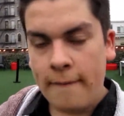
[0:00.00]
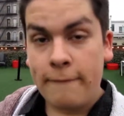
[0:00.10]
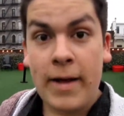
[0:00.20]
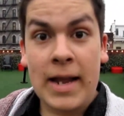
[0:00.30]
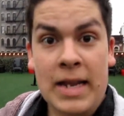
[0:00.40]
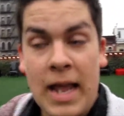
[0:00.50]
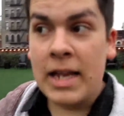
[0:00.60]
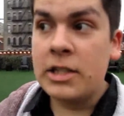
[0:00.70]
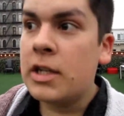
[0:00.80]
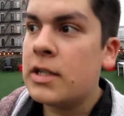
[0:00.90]
find
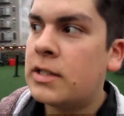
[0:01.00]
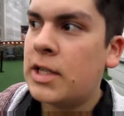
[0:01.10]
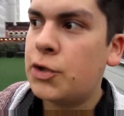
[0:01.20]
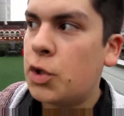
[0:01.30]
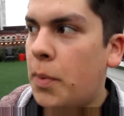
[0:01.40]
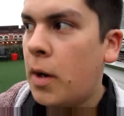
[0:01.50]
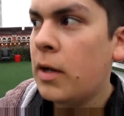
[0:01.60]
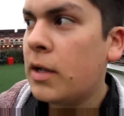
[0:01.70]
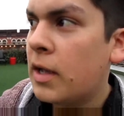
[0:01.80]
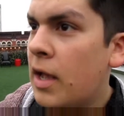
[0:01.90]
Asia in Central Park.
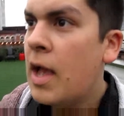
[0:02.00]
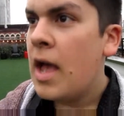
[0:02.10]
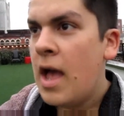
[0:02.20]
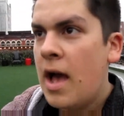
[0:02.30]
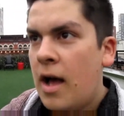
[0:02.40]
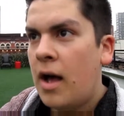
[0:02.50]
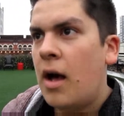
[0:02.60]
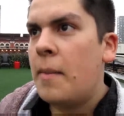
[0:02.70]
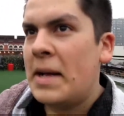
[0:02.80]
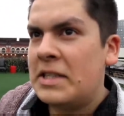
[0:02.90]

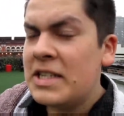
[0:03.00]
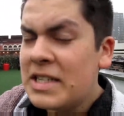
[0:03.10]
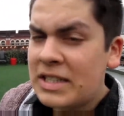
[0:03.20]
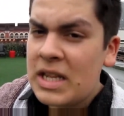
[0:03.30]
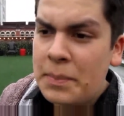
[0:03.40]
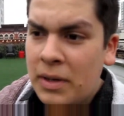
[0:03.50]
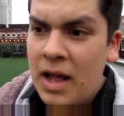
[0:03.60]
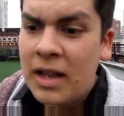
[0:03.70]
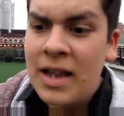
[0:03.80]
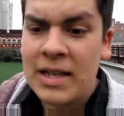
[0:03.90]
I didn't sleep a
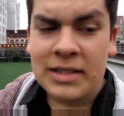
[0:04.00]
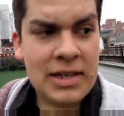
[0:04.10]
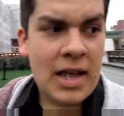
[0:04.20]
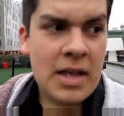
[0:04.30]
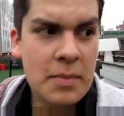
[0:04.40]
lot last night